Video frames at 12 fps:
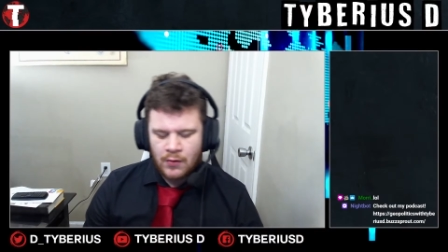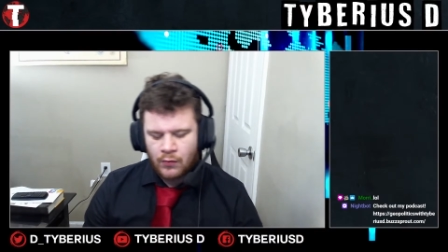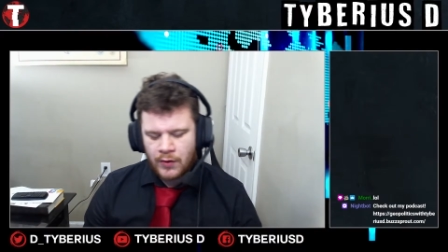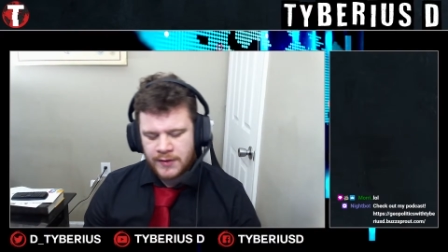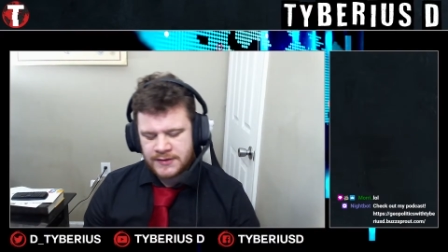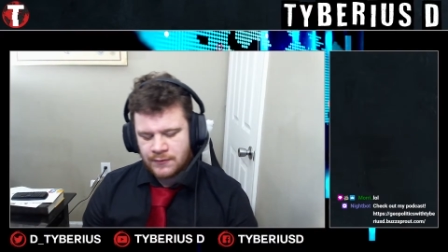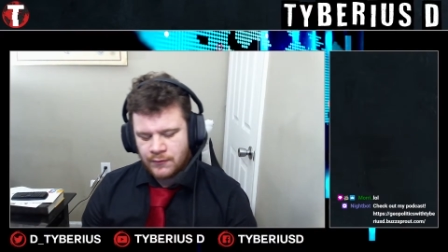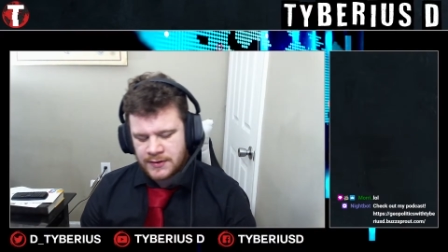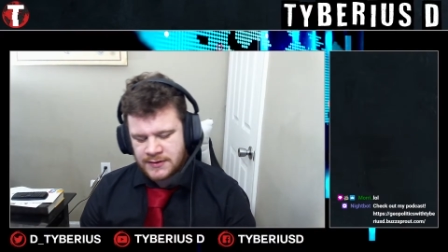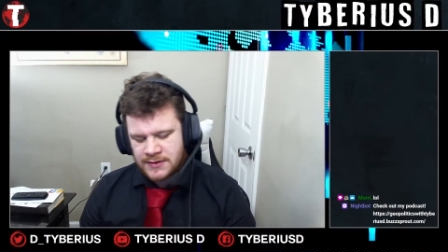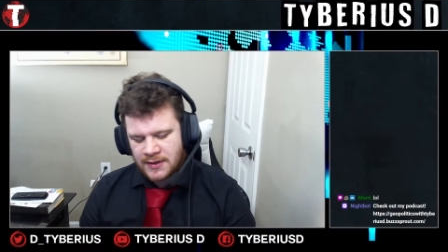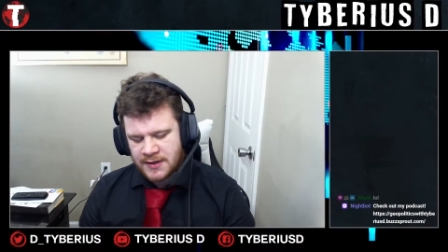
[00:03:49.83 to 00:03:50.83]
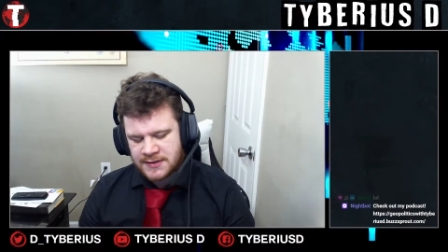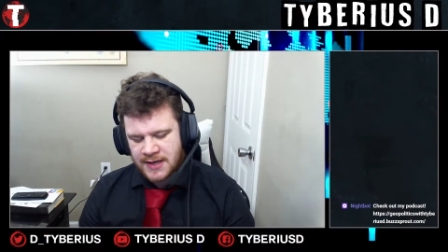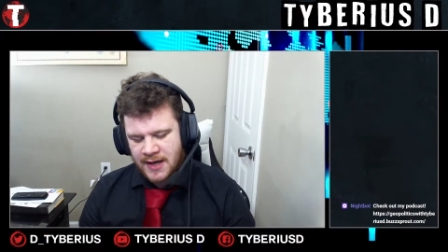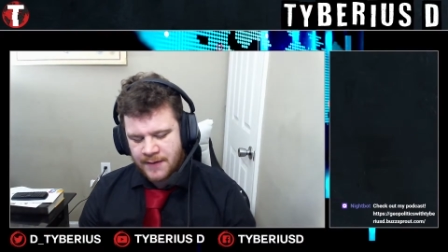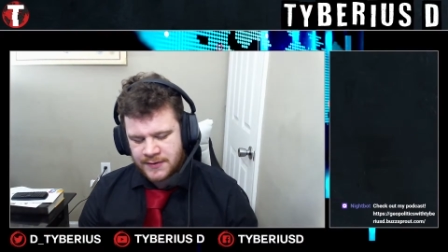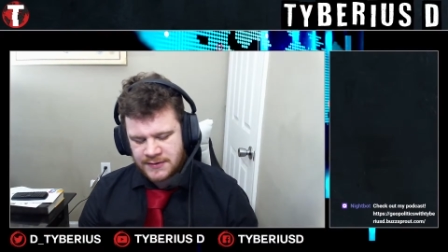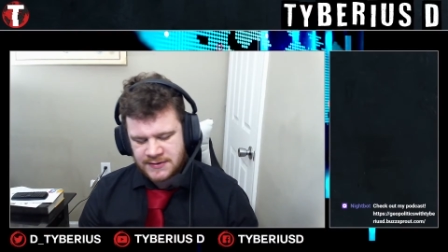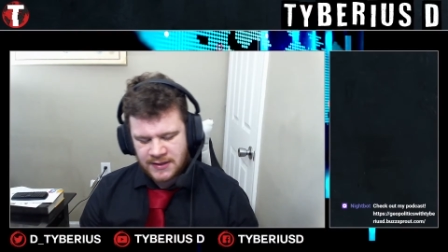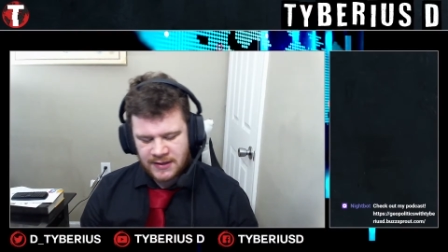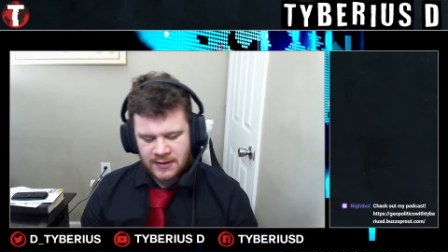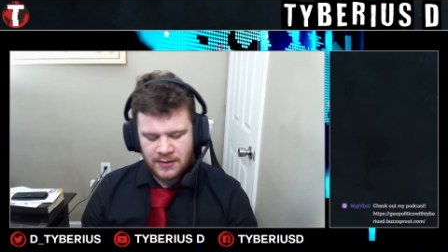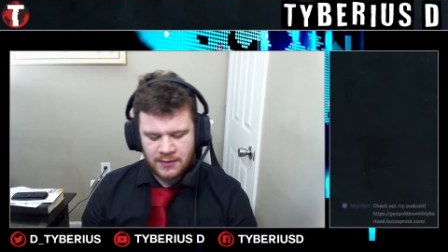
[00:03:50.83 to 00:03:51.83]
What does happen
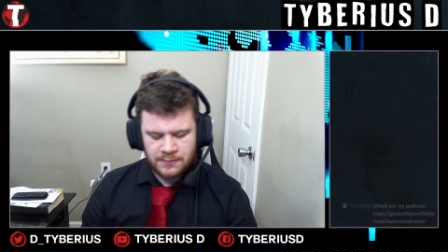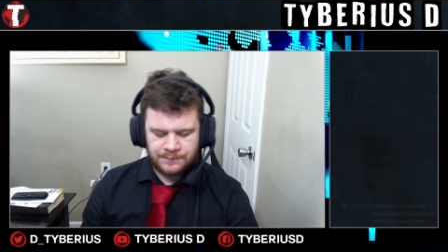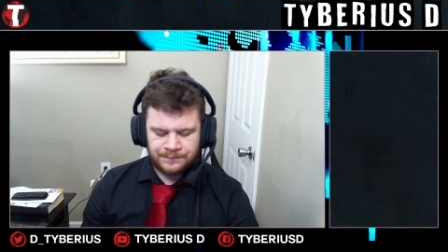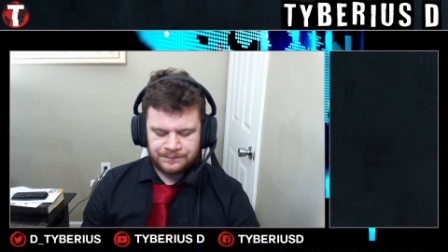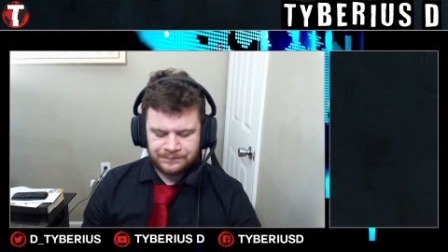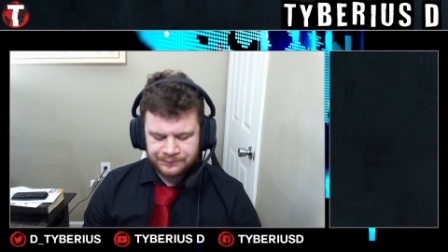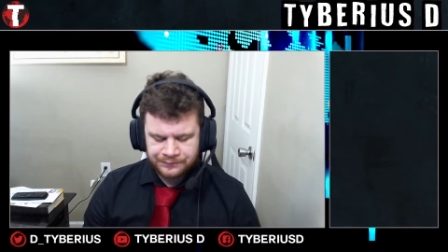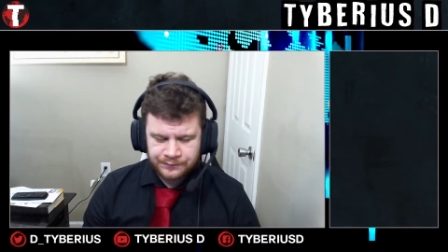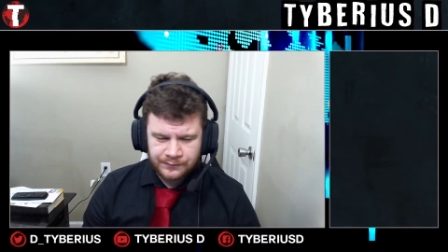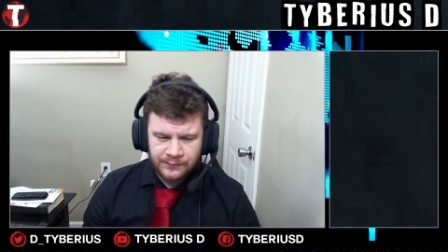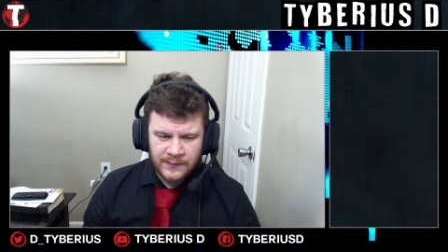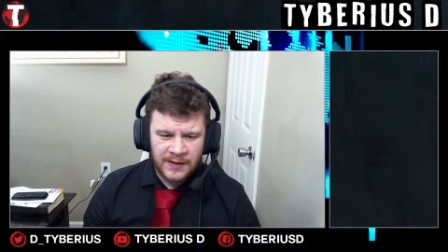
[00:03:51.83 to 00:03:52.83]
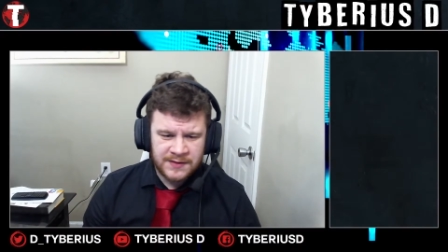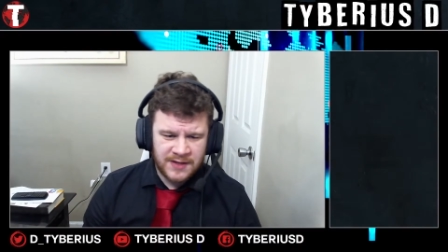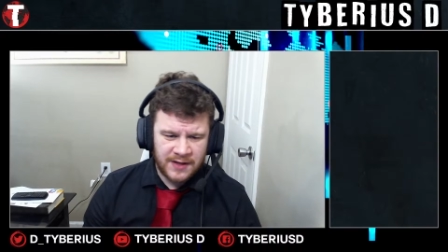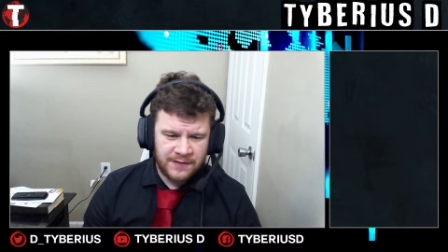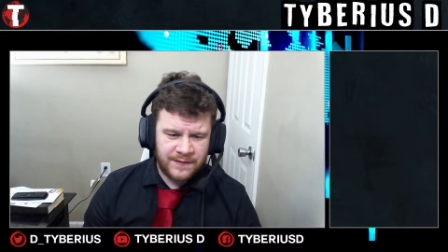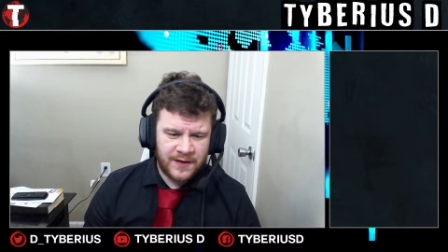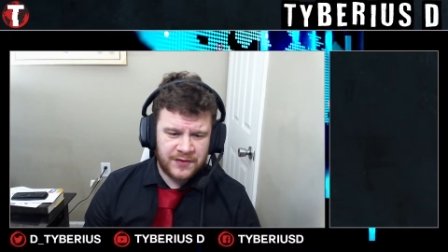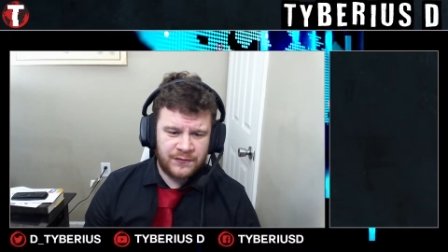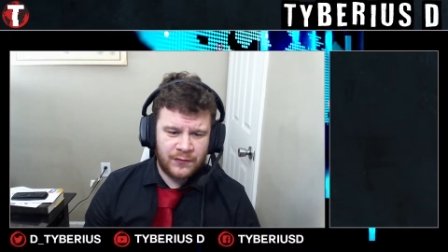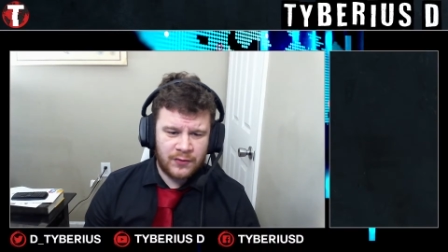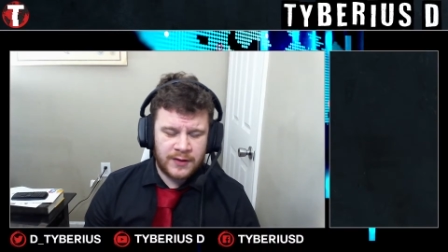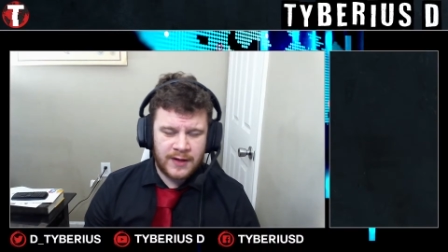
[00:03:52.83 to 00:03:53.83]
here is that you fast
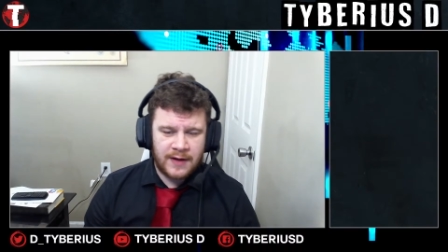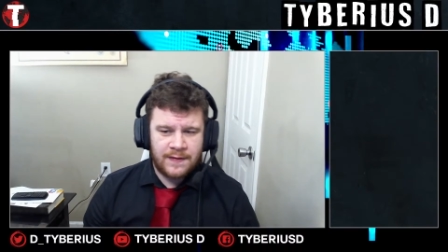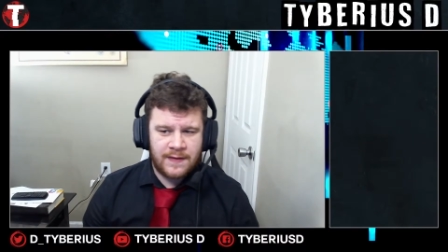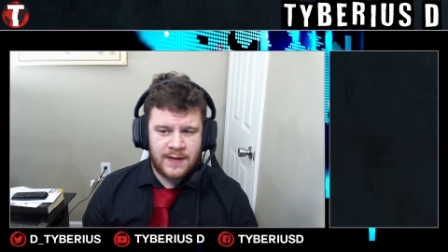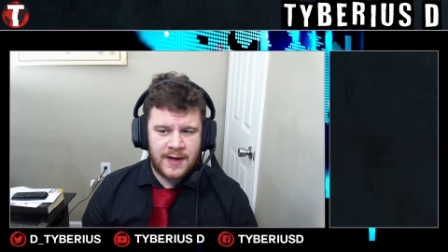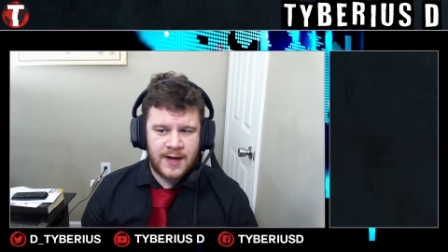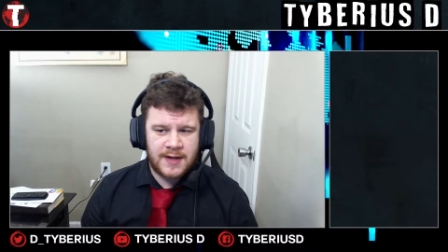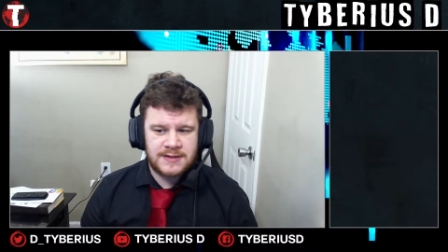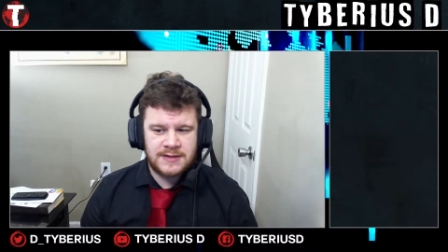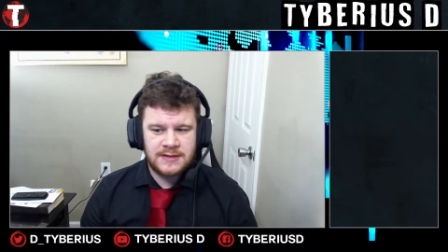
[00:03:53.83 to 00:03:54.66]
forward and that